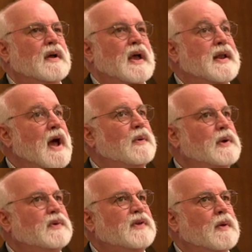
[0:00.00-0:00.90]
And now he
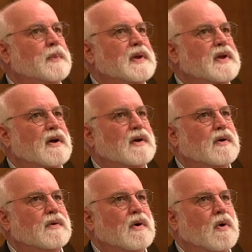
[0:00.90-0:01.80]
was helping
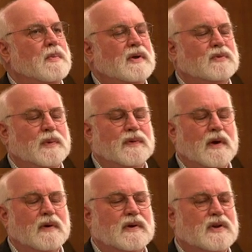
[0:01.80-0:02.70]
younger homies with
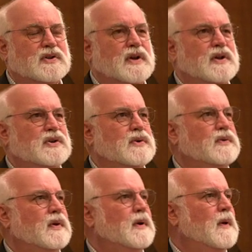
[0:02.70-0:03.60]
their addiction
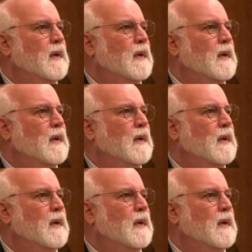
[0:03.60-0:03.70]
issues, and